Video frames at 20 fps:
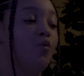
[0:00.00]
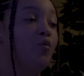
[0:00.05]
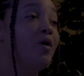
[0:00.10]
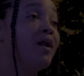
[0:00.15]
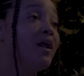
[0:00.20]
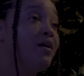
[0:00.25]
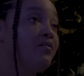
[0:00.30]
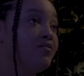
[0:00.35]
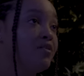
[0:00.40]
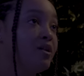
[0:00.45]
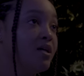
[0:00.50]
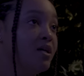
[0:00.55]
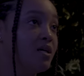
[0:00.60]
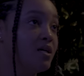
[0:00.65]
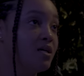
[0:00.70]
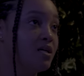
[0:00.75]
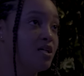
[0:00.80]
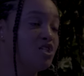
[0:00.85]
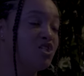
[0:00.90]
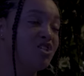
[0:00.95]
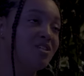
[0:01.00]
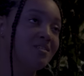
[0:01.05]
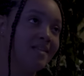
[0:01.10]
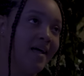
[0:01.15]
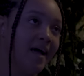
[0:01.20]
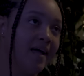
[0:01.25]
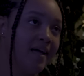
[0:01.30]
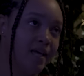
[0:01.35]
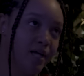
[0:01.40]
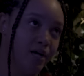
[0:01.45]
Whatever, nigga.
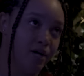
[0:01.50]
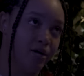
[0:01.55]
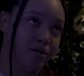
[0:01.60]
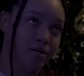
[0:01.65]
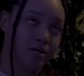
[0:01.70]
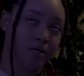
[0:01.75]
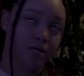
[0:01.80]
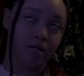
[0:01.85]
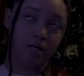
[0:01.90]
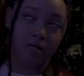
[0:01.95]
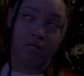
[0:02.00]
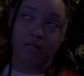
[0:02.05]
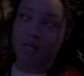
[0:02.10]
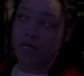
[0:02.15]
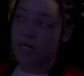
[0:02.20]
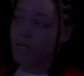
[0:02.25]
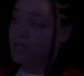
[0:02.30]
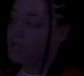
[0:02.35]
She's not here. Good